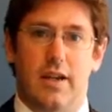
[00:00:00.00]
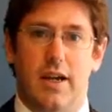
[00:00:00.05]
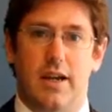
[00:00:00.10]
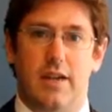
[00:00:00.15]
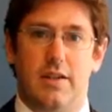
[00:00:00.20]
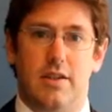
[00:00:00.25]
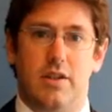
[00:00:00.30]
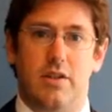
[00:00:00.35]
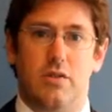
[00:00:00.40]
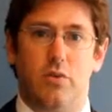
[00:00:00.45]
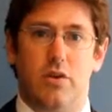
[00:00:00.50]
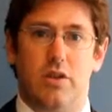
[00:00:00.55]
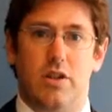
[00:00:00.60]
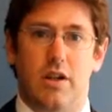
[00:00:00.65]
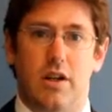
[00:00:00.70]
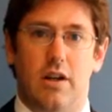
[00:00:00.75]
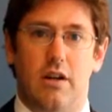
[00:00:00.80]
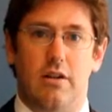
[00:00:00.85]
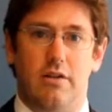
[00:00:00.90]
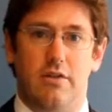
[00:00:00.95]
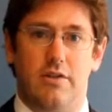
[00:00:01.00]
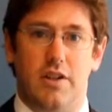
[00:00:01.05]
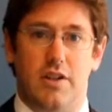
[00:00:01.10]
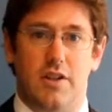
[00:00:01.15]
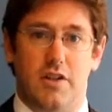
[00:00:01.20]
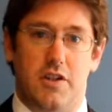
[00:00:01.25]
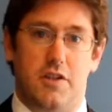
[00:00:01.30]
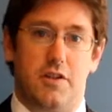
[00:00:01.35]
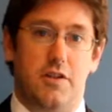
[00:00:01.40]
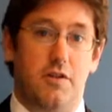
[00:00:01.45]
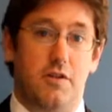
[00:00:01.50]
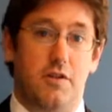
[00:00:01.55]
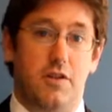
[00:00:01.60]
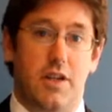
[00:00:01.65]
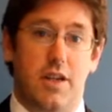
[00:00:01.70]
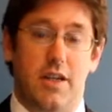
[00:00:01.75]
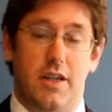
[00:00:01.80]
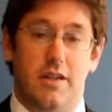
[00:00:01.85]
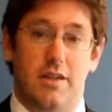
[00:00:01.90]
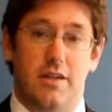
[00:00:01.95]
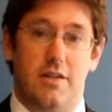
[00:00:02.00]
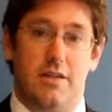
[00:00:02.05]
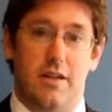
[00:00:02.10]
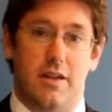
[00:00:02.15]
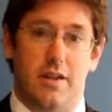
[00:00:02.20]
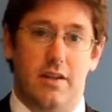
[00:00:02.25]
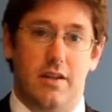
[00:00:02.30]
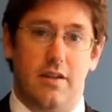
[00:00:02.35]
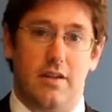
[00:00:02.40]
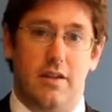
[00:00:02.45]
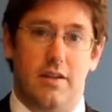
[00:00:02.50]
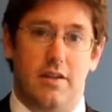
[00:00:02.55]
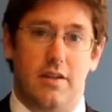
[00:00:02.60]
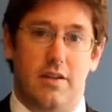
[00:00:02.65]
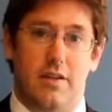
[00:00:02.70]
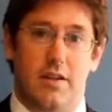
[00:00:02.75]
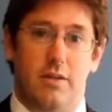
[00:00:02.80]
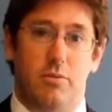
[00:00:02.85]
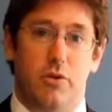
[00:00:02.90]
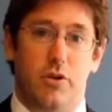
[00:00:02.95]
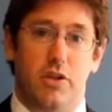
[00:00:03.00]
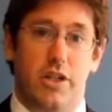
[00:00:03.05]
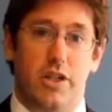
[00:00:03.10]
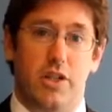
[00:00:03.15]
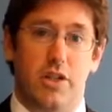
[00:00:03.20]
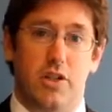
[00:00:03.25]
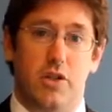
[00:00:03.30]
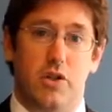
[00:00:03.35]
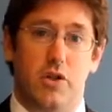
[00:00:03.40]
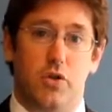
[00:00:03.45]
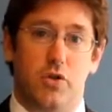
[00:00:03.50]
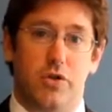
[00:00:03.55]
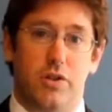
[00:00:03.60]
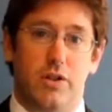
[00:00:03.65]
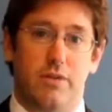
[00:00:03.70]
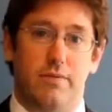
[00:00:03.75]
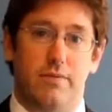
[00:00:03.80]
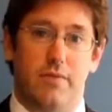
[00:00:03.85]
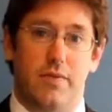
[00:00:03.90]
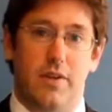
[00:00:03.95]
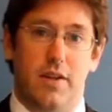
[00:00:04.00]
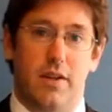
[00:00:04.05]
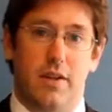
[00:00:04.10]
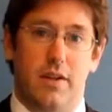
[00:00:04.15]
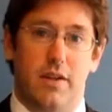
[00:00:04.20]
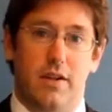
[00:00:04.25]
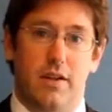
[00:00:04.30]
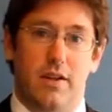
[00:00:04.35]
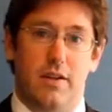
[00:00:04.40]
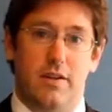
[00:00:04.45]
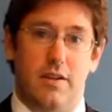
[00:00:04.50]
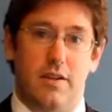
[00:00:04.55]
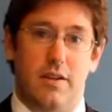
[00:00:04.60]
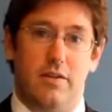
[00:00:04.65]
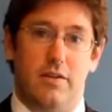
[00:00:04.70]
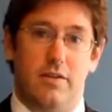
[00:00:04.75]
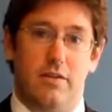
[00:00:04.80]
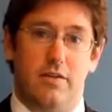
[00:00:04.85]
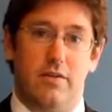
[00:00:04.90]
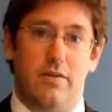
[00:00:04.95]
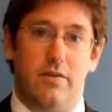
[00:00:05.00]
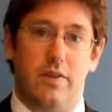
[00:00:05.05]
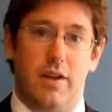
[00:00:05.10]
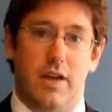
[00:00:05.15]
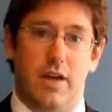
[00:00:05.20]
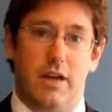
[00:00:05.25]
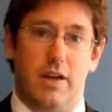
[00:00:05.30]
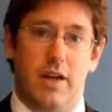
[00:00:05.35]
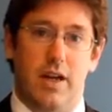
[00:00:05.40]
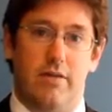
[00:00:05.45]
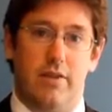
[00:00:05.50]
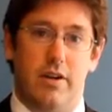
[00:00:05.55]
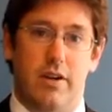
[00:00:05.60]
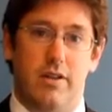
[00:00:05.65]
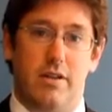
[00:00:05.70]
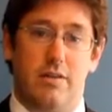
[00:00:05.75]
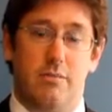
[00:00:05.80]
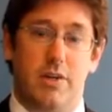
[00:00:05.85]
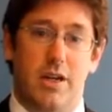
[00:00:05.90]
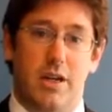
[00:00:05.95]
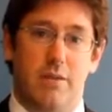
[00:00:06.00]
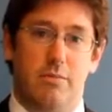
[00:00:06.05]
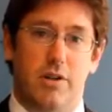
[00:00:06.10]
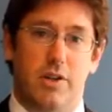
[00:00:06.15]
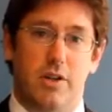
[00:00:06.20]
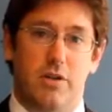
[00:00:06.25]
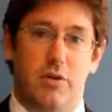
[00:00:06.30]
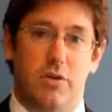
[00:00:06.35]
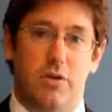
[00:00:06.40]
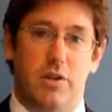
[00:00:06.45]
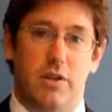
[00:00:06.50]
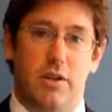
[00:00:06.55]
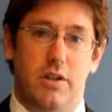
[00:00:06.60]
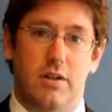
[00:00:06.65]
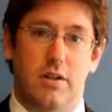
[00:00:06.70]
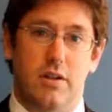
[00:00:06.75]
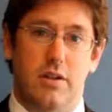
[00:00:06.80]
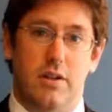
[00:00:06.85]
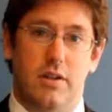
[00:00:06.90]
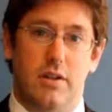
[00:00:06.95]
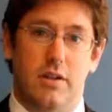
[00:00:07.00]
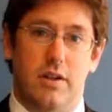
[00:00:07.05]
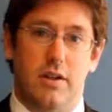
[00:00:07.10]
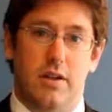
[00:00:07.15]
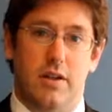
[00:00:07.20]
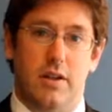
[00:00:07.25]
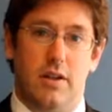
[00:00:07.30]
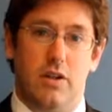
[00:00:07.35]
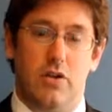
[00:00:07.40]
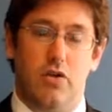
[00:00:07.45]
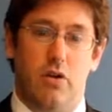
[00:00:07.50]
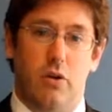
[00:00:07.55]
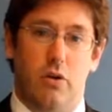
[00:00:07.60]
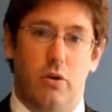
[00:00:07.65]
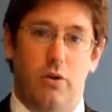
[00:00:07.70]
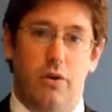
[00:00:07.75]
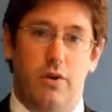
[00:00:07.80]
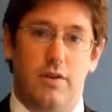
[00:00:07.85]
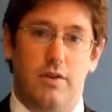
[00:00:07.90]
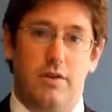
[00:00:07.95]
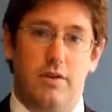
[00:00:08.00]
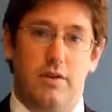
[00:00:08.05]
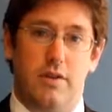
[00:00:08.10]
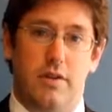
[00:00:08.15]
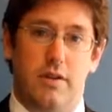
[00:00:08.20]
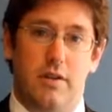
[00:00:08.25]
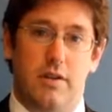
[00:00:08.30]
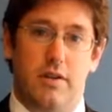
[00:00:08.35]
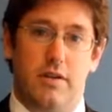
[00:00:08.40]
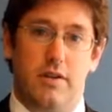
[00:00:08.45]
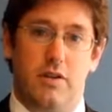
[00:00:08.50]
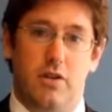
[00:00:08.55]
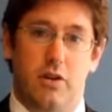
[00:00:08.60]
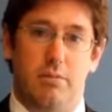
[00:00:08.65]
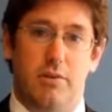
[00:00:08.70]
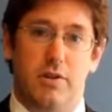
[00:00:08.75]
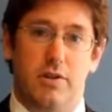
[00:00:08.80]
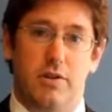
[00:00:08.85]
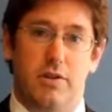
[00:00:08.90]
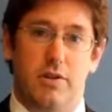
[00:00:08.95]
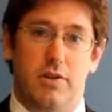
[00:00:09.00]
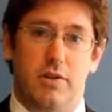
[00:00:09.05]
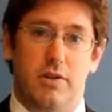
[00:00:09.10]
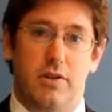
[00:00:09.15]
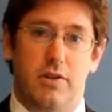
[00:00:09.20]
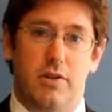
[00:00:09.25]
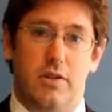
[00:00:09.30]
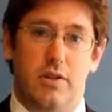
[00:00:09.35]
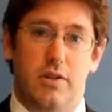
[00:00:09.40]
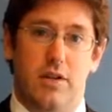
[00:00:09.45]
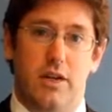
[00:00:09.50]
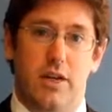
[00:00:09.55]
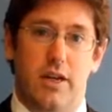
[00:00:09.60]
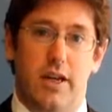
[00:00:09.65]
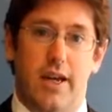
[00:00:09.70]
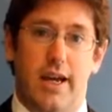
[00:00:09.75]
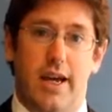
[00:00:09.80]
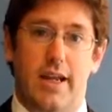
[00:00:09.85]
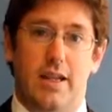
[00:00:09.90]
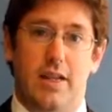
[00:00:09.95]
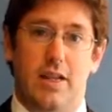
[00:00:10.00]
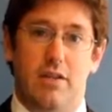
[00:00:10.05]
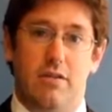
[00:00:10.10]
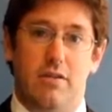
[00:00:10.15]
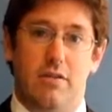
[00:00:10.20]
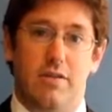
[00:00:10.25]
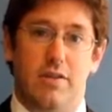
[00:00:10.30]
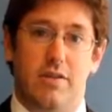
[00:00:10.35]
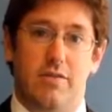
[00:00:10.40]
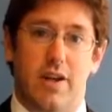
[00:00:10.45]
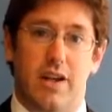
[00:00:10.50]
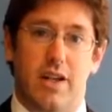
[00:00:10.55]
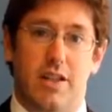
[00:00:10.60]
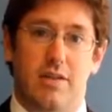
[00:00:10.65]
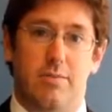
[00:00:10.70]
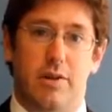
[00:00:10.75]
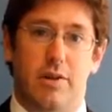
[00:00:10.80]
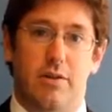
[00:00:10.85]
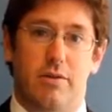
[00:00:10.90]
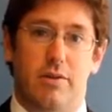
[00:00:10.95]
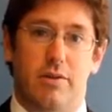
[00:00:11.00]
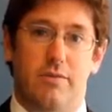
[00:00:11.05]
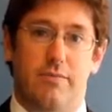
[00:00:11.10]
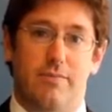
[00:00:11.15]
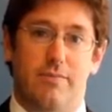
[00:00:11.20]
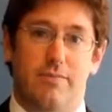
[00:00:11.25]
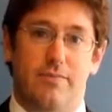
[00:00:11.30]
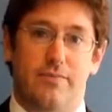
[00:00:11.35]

Cases which include such issues as deportation to torture, the use of evidence obtained by torture, control orders, stop and search, and the use of surveillance powers.